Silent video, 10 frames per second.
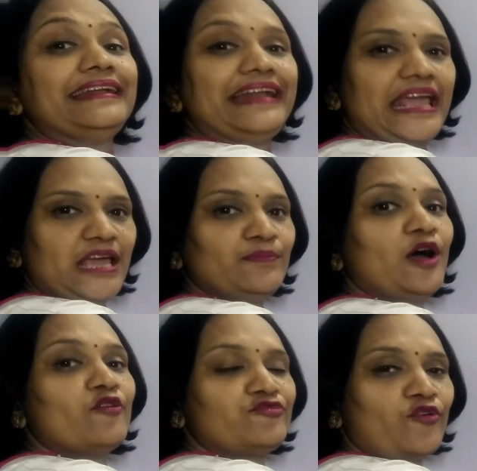name
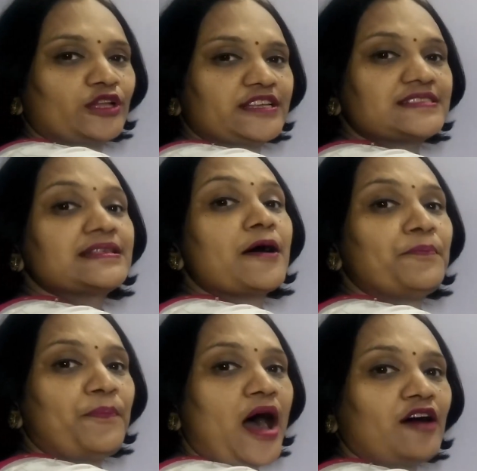for this
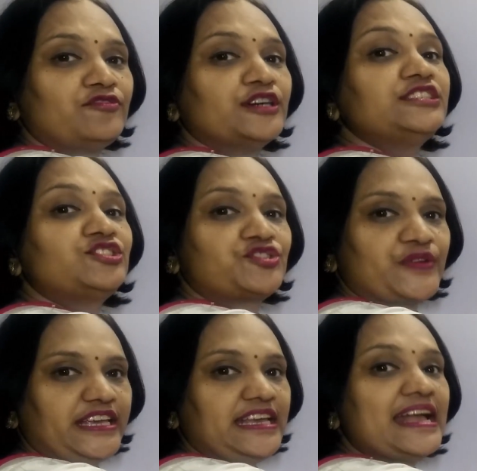power
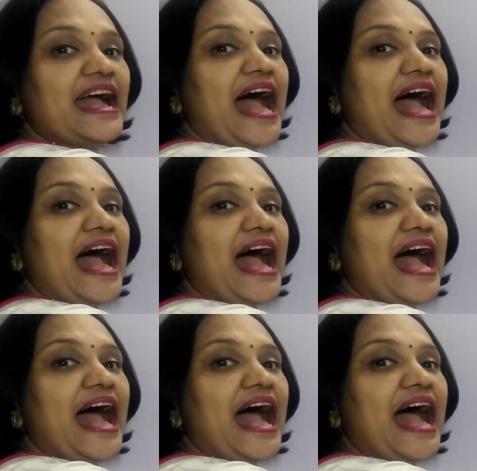3